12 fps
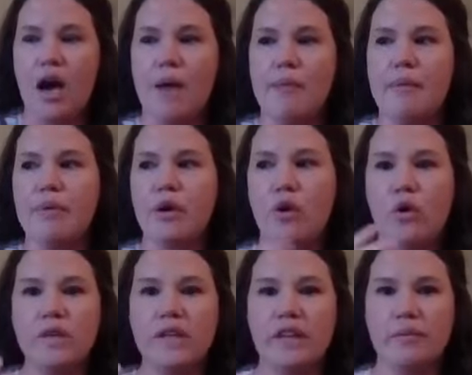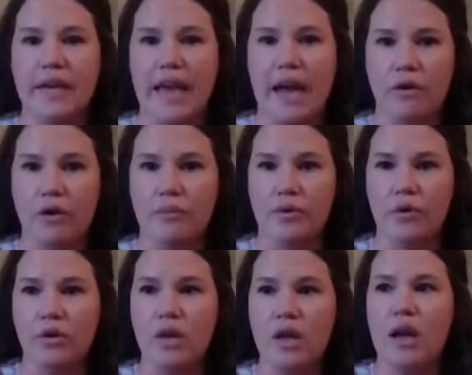but holding them
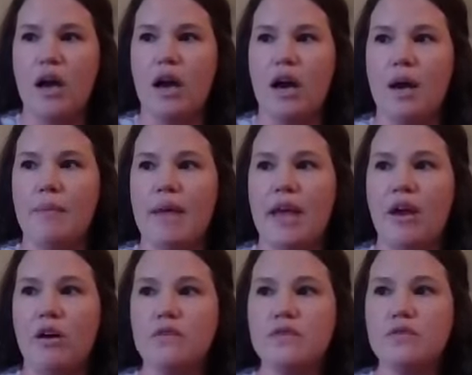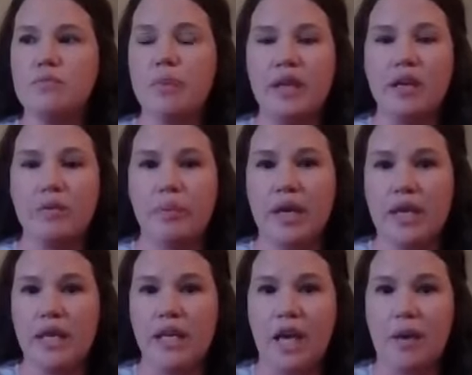accountable, and also being
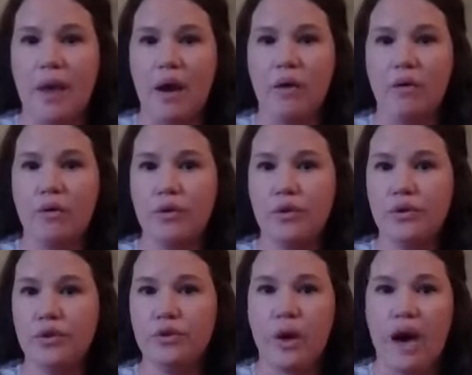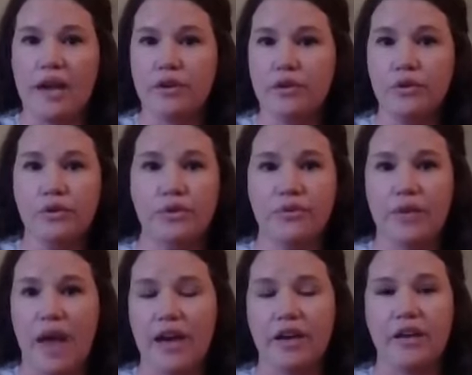picky about who you hire and who you
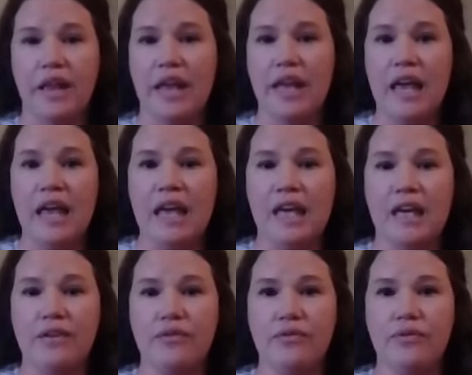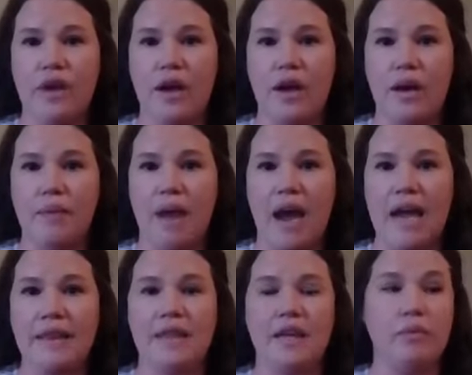fire. Like if,
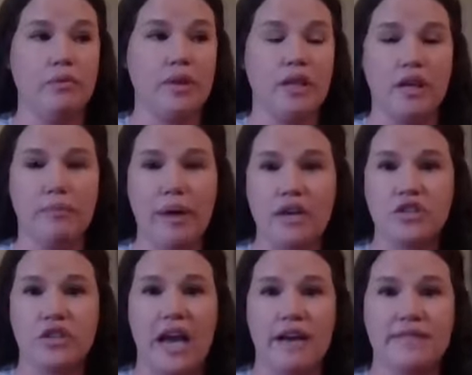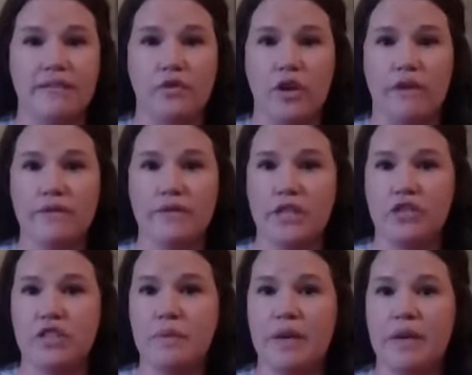I think be really compassionate, have several
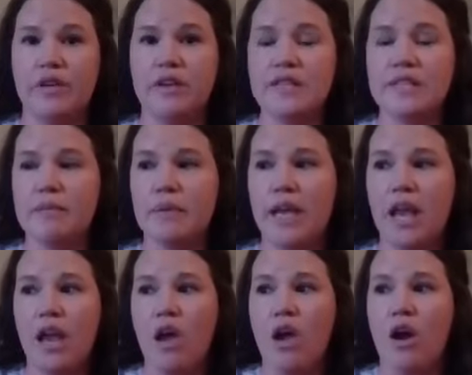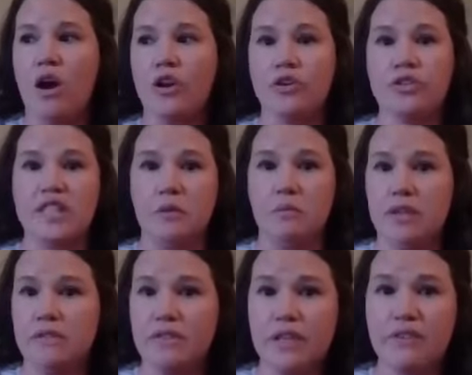conversations, but if there is somebody on your team,
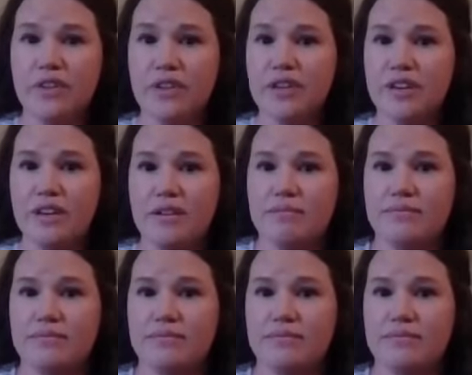even if they're